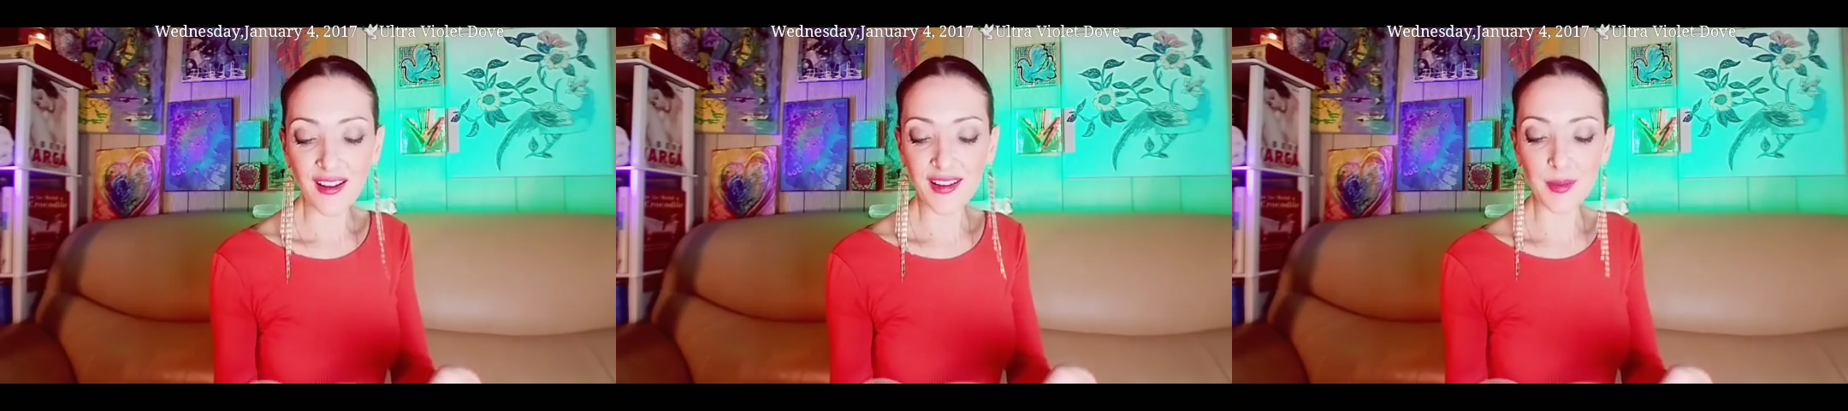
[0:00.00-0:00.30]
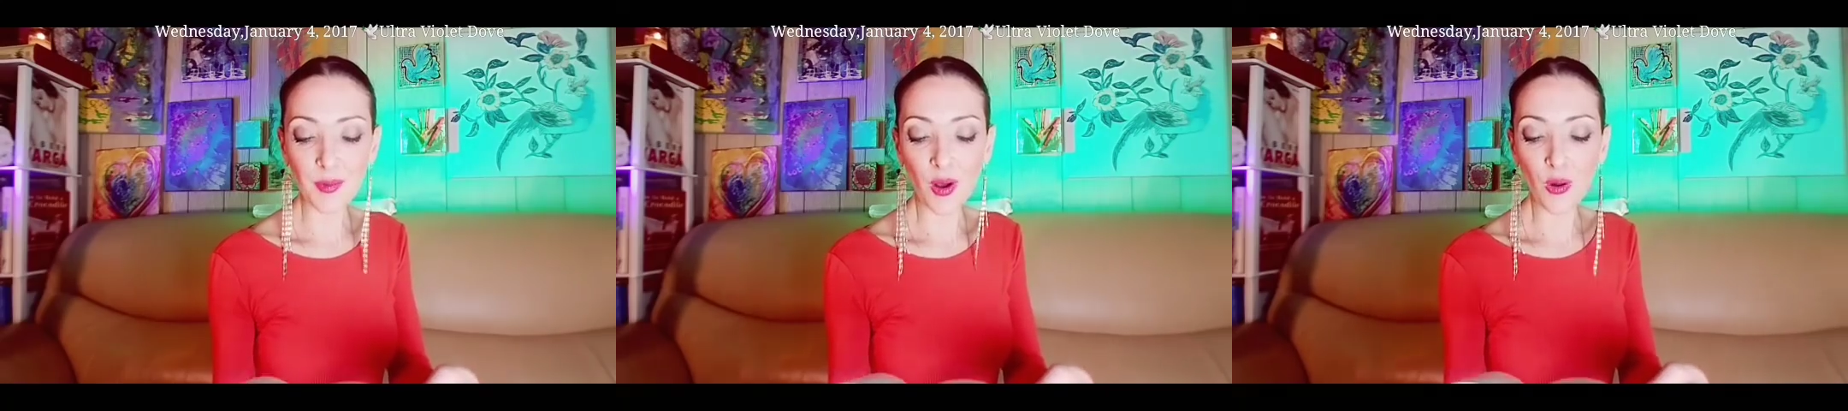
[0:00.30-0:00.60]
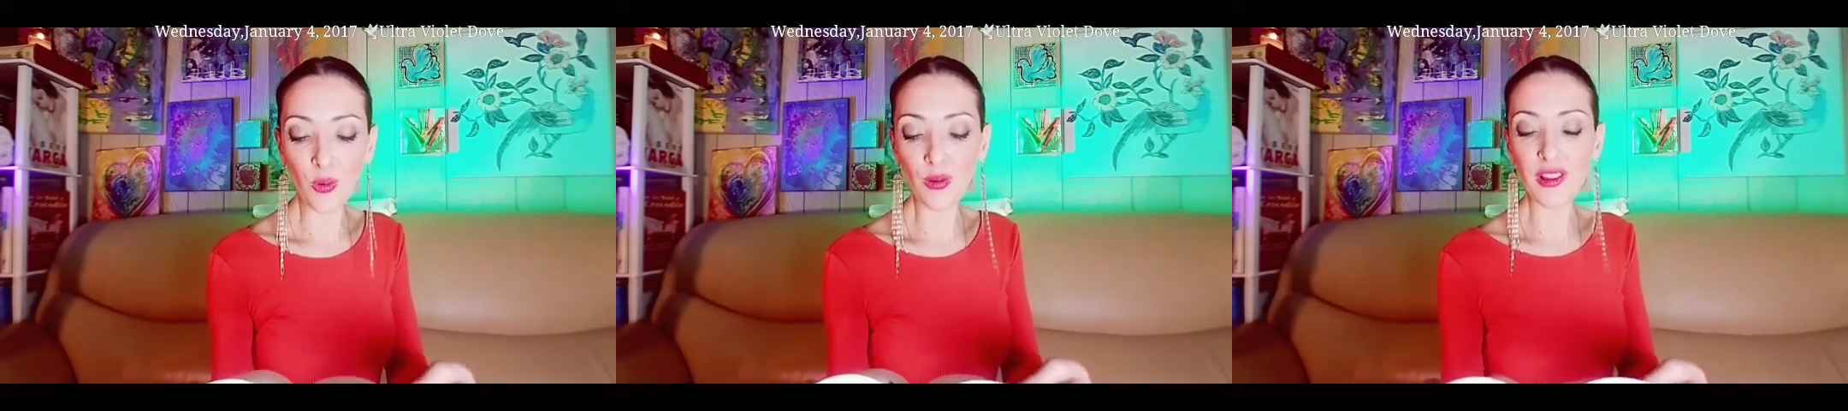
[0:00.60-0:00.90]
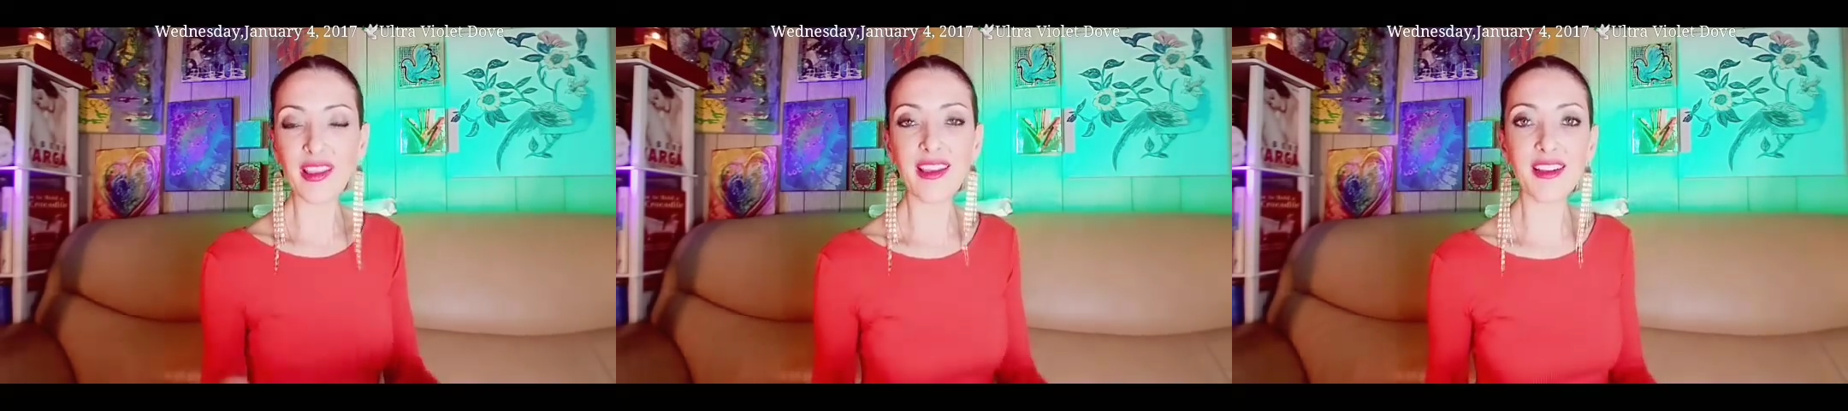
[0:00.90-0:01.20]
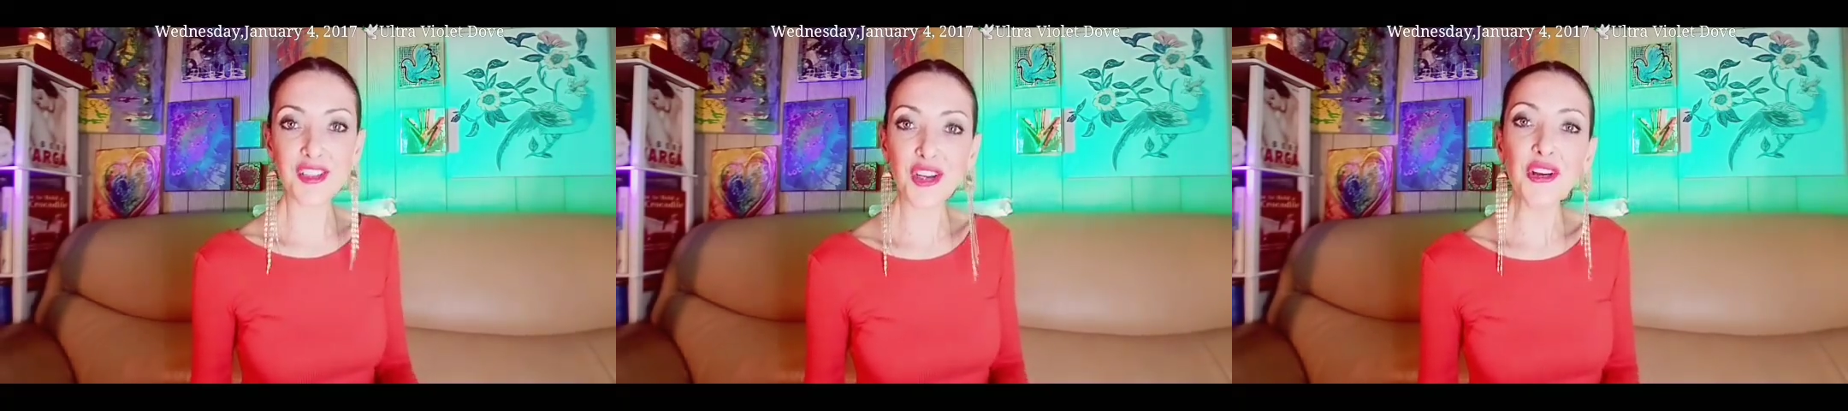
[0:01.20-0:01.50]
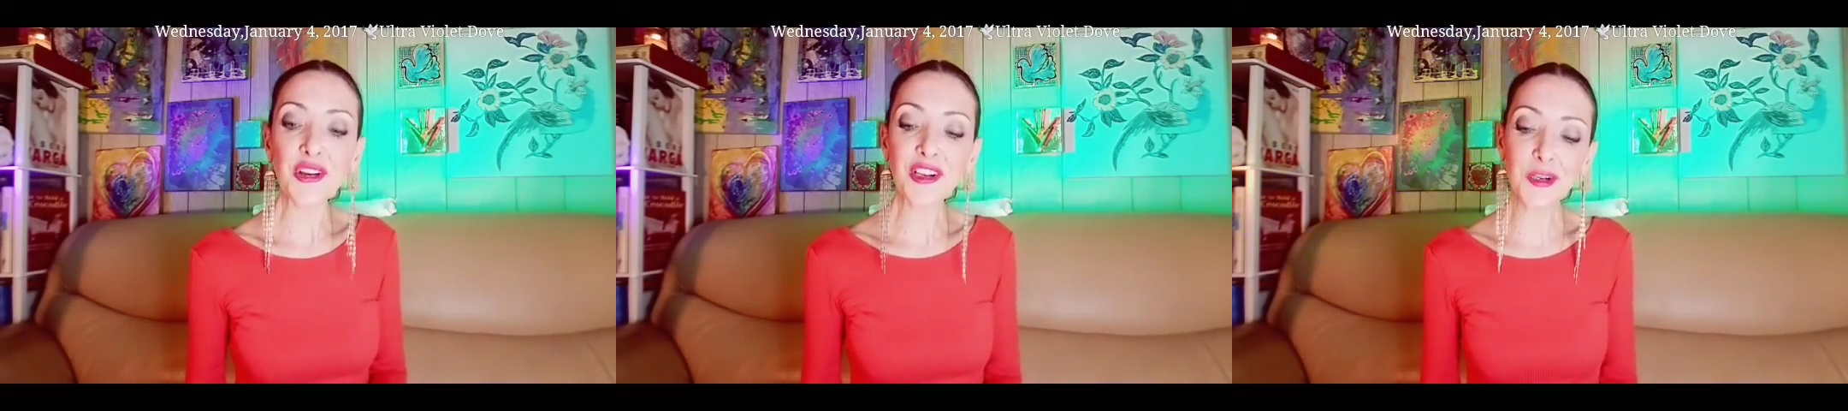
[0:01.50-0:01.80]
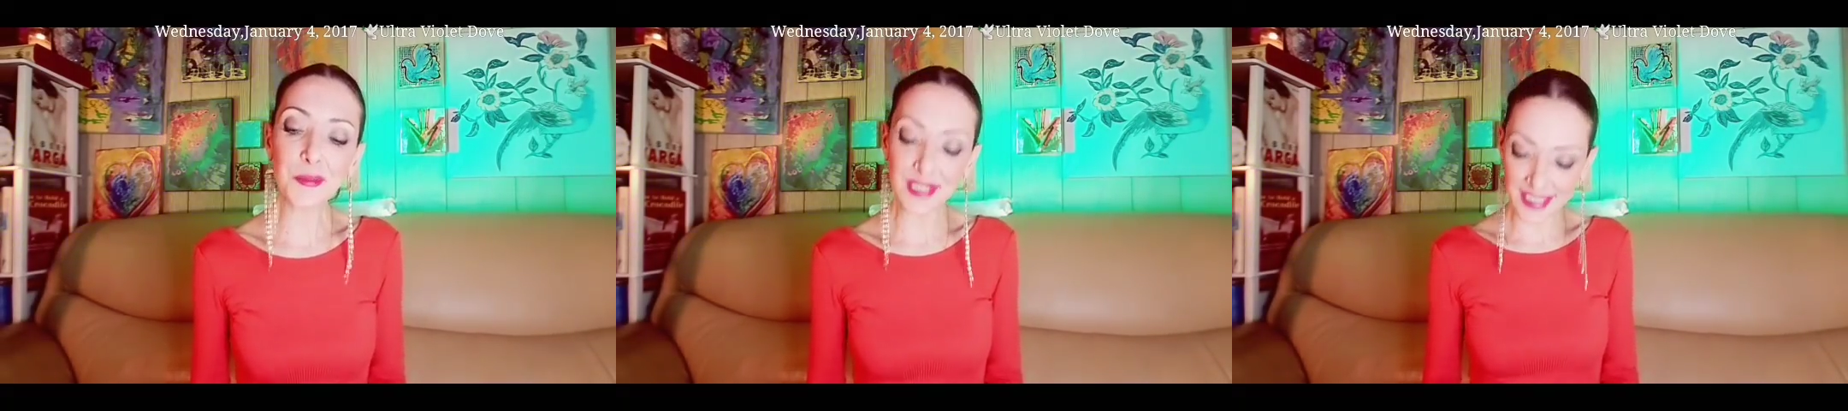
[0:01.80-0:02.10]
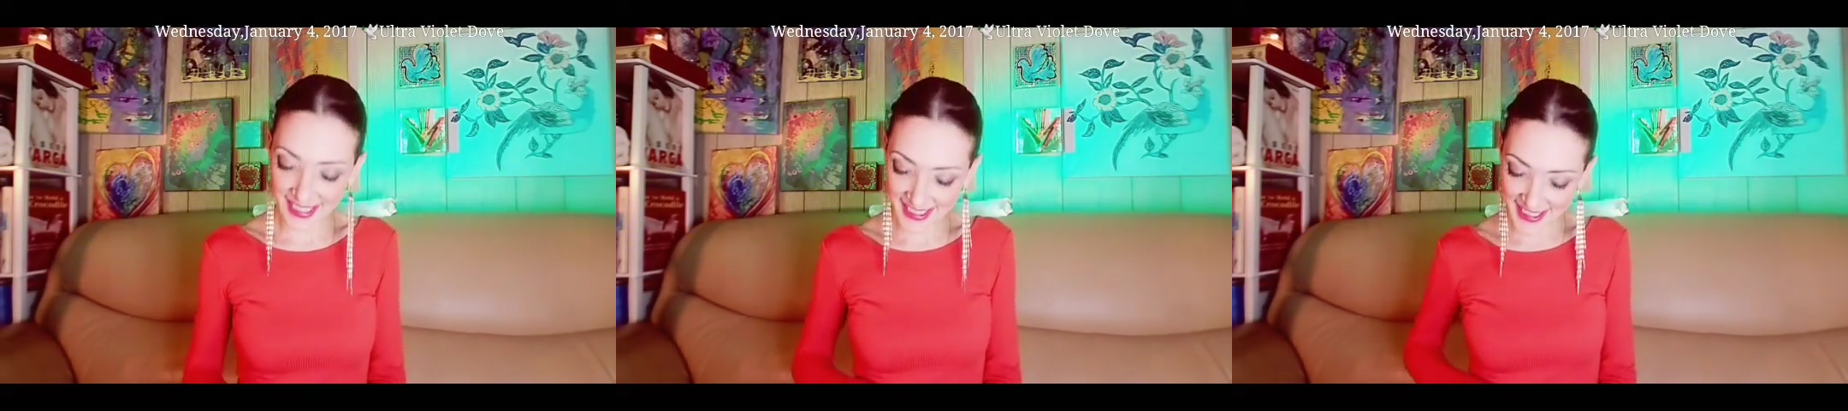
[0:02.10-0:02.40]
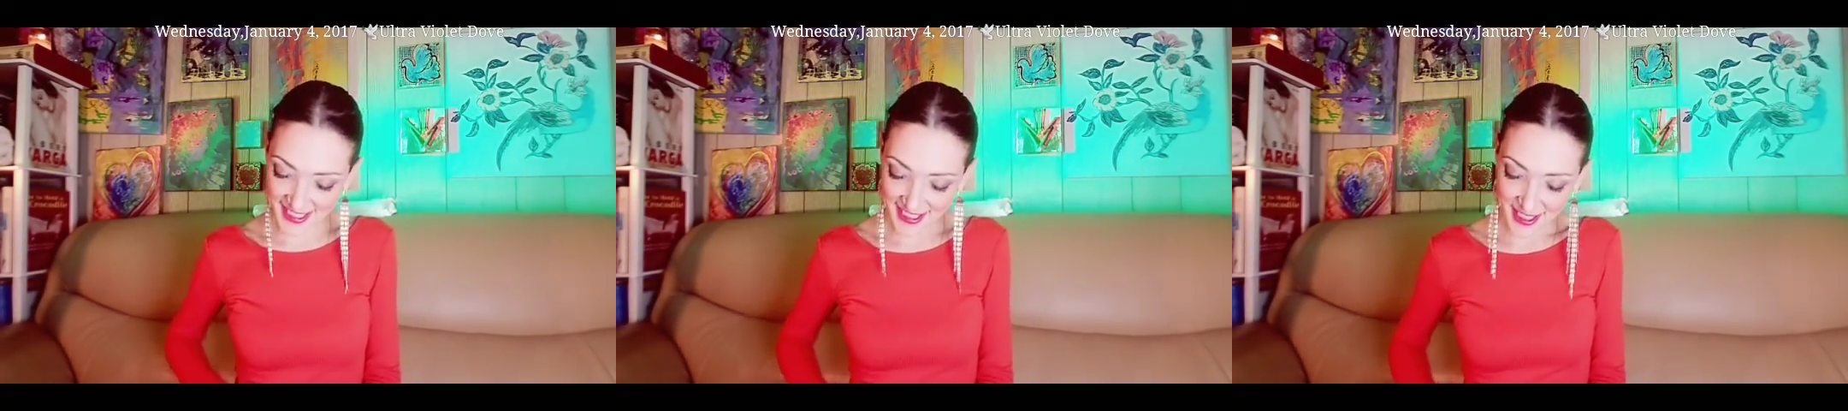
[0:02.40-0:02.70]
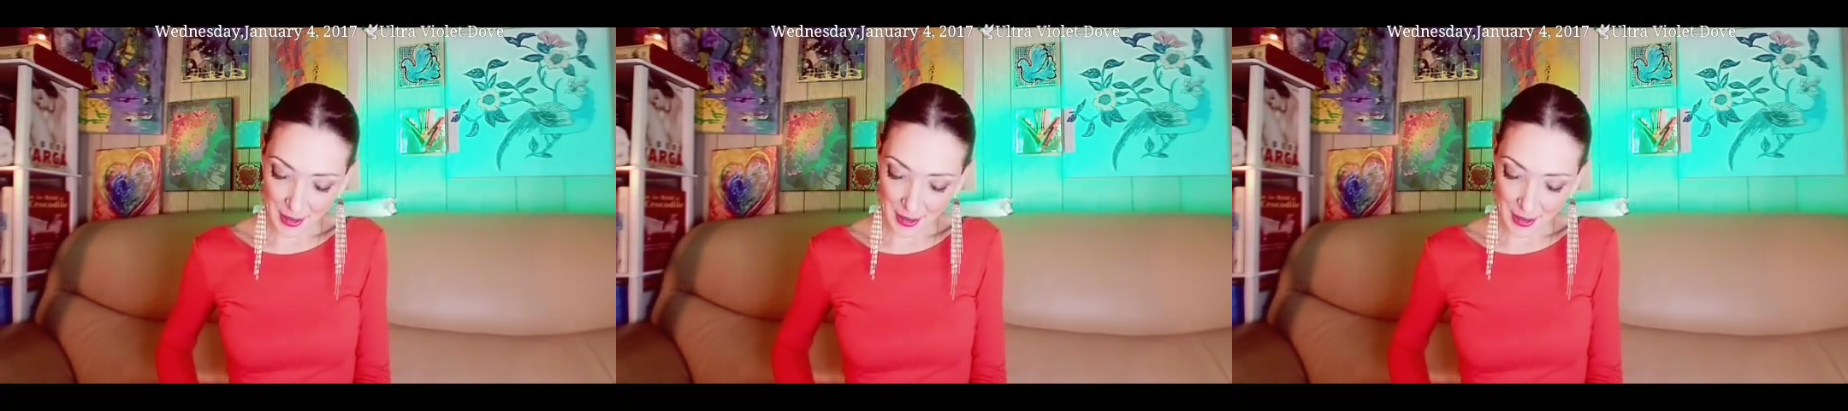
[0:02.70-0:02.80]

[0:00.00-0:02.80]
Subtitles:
I am whole and complete.